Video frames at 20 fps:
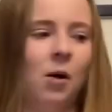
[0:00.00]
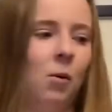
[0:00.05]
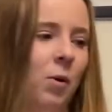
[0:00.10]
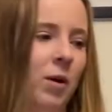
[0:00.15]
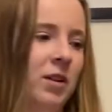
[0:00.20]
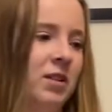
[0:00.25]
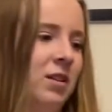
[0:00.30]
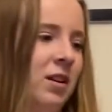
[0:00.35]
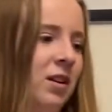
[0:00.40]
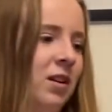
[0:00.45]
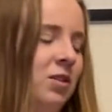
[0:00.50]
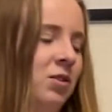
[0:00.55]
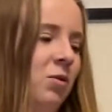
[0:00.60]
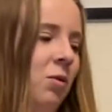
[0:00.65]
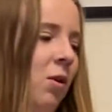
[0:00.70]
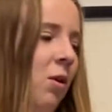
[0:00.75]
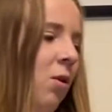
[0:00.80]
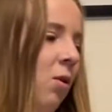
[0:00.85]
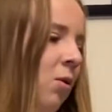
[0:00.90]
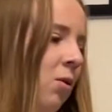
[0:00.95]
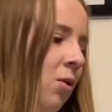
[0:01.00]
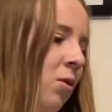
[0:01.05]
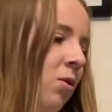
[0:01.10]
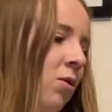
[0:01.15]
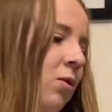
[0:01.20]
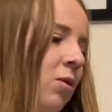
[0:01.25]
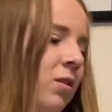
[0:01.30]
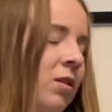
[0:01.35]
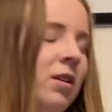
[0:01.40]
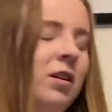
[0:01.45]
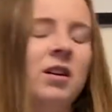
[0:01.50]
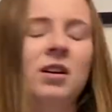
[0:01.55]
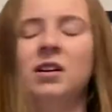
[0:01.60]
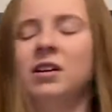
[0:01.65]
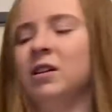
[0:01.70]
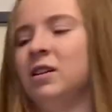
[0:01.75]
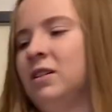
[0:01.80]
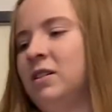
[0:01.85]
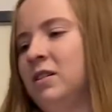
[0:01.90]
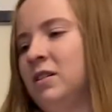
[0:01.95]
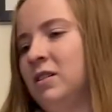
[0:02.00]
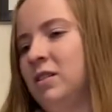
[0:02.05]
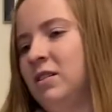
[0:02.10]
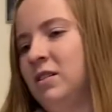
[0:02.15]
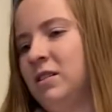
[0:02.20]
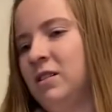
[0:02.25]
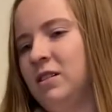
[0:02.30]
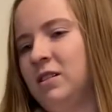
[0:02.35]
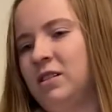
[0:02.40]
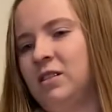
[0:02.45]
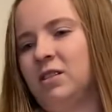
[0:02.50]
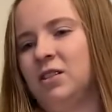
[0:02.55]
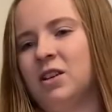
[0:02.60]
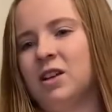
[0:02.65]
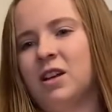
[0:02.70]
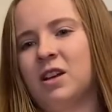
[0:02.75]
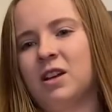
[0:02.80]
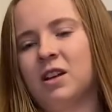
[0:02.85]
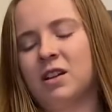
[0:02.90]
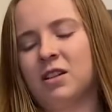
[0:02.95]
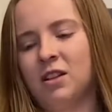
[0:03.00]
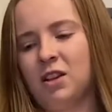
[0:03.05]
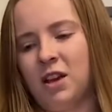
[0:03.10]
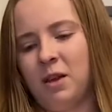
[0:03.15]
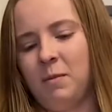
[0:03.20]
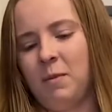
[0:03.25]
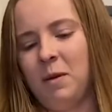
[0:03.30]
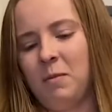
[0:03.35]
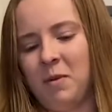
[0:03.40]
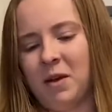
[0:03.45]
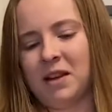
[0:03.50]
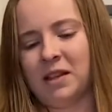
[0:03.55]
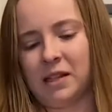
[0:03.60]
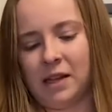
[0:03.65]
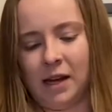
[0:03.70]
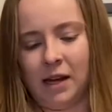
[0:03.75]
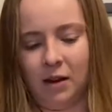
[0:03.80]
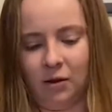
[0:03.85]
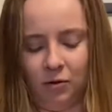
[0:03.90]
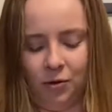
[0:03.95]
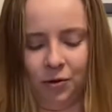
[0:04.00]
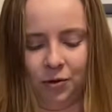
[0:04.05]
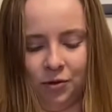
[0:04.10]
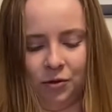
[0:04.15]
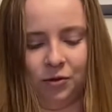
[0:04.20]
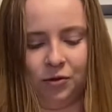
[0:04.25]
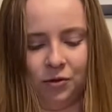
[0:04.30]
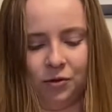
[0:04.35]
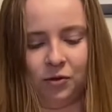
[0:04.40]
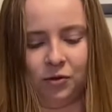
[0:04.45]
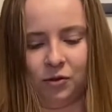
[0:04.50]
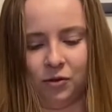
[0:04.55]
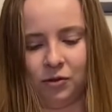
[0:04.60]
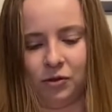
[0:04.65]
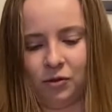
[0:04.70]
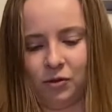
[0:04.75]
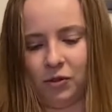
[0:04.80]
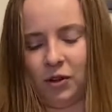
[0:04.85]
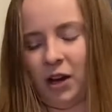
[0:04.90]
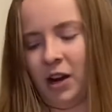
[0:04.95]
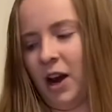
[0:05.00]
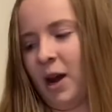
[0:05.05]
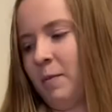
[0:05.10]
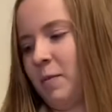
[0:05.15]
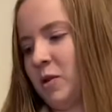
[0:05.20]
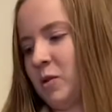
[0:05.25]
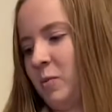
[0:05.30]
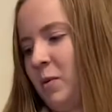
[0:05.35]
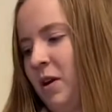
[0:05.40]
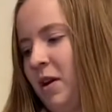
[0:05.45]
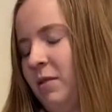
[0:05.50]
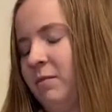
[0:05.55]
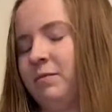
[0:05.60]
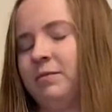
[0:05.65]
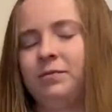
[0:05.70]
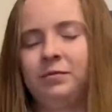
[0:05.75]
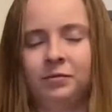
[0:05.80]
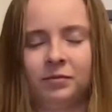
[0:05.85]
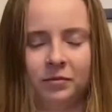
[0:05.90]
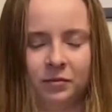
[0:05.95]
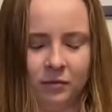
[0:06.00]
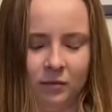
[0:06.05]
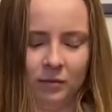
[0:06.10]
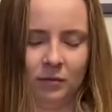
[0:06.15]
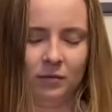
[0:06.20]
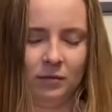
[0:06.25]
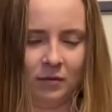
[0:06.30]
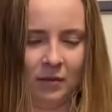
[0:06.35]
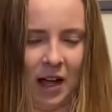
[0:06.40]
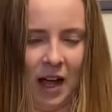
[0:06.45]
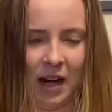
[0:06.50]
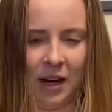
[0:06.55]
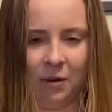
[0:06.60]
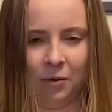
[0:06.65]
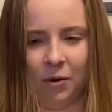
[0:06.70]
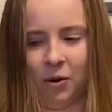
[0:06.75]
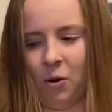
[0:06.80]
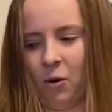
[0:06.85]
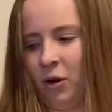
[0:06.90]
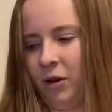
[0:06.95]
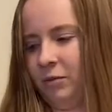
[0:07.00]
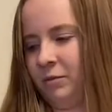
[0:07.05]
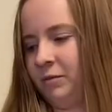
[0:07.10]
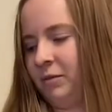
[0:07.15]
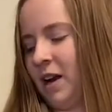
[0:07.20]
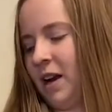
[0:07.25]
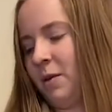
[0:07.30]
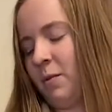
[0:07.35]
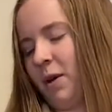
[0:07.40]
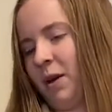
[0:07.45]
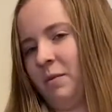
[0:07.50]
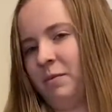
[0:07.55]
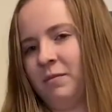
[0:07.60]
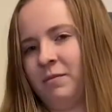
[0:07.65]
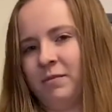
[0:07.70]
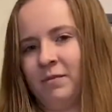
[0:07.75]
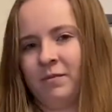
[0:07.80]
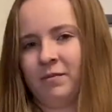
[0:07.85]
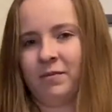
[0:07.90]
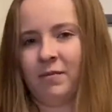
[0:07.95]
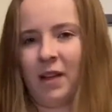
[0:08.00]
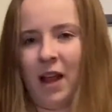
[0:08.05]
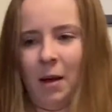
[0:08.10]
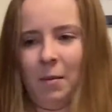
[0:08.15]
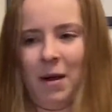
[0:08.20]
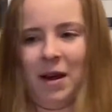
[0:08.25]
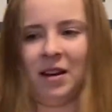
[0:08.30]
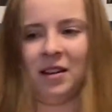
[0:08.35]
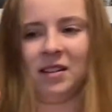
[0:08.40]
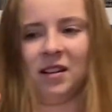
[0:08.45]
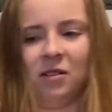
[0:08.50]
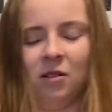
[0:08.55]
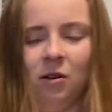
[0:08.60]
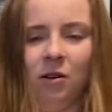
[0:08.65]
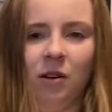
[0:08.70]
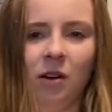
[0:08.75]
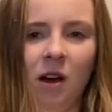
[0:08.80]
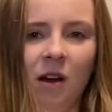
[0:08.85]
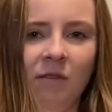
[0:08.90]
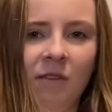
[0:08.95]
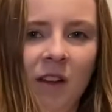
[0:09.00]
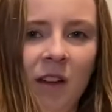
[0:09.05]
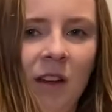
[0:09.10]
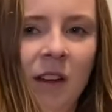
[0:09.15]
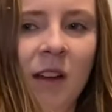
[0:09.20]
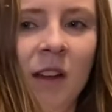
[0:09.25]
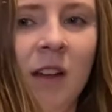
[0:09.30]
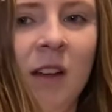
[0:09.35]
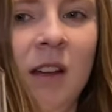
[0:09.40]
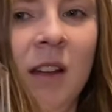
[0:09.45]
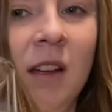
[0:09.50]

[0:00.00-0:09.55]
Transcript: I was gonna do a whole, look at me mixing in hyperspeed. I didn't record. Anyway, I made a Dalgona coffee.